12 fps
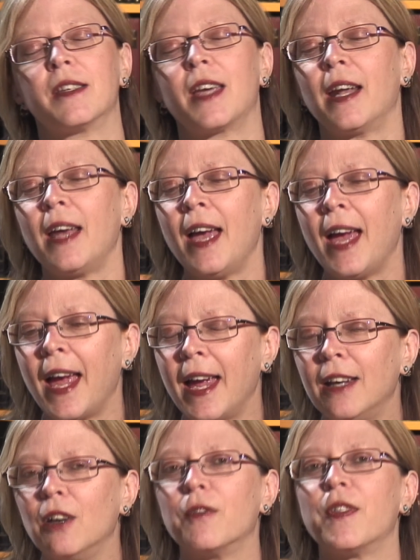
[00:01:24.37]
get a
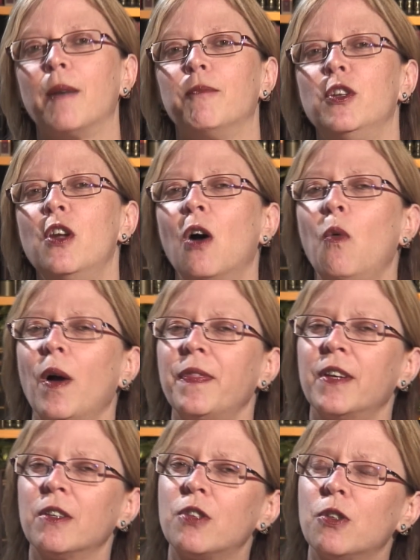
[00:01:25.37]
hang of them, know
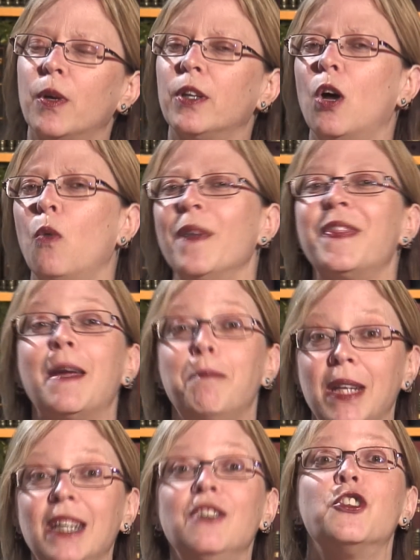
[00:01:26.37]
what they're doing, know what they
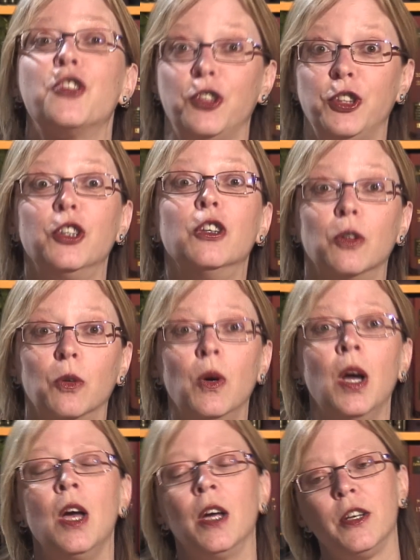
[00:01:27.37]
mean to you,